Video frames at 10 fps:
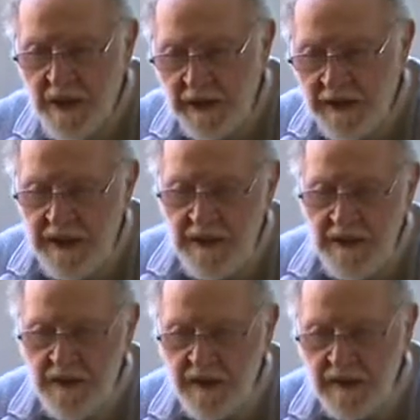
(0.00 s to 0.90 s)

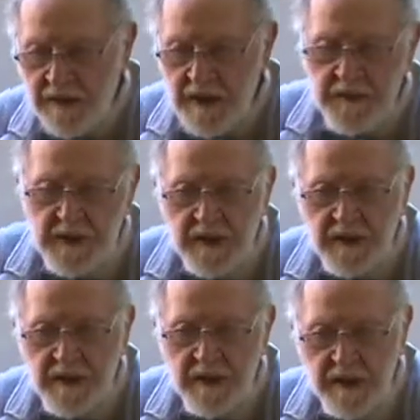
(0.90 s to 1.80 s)
Again, the
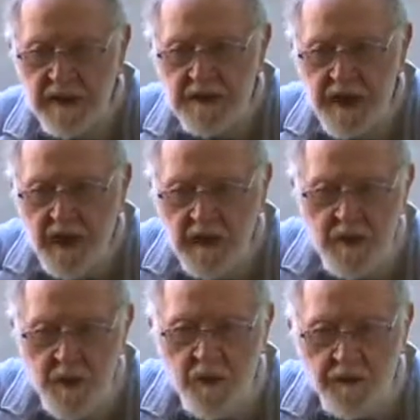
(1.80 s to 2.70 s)
subject is
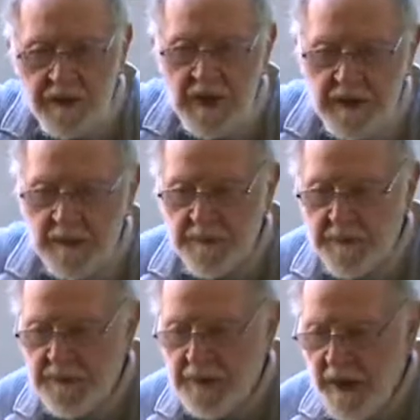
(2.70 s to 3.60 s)
Yaakov, Jacob,
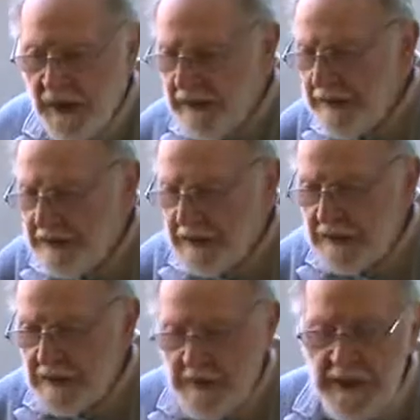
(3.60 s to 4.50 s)
and he
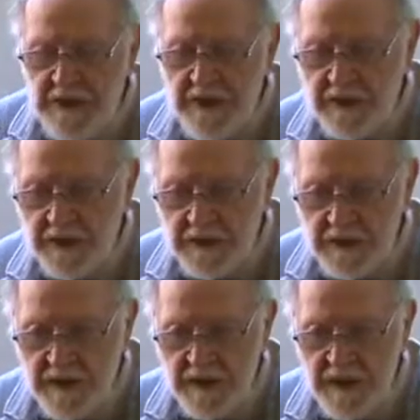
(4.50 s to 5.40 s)
sends messengers
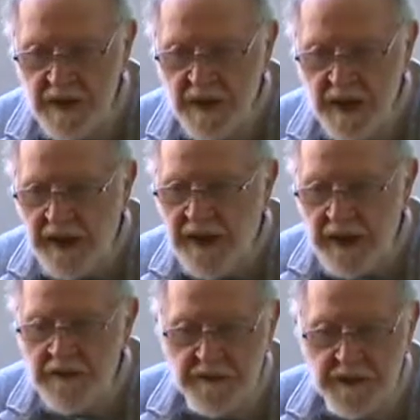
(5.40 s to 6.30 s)

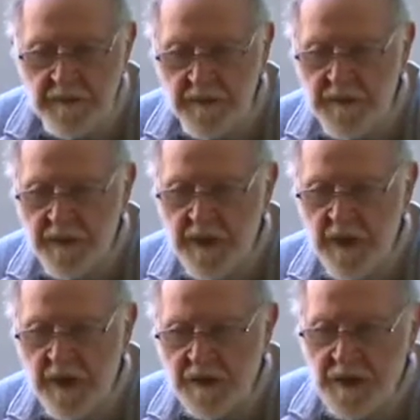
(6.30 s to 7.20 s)
ahead of him
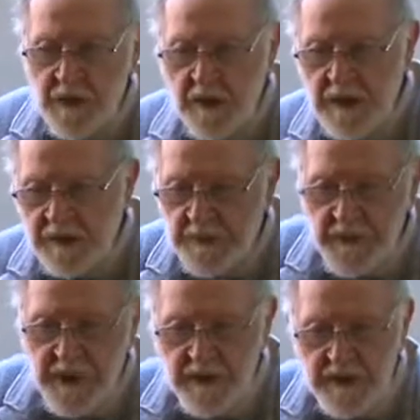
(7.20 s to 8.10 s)
to his
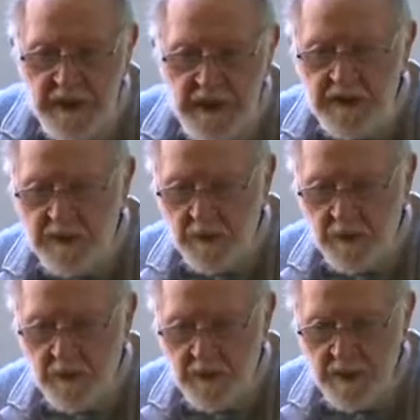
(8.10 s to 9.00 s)
brother Esau,
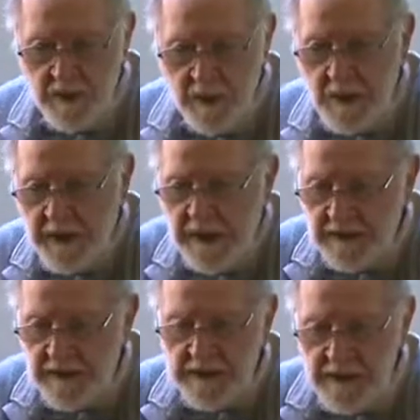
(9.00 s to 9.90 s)
whom he
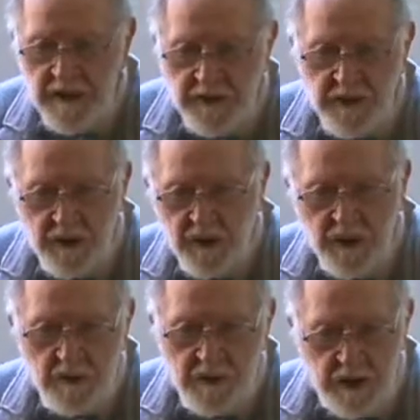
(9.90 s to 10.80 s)
hasn't seen for a
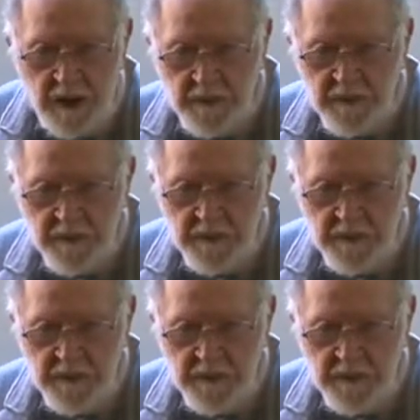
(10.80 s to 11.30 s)
long time,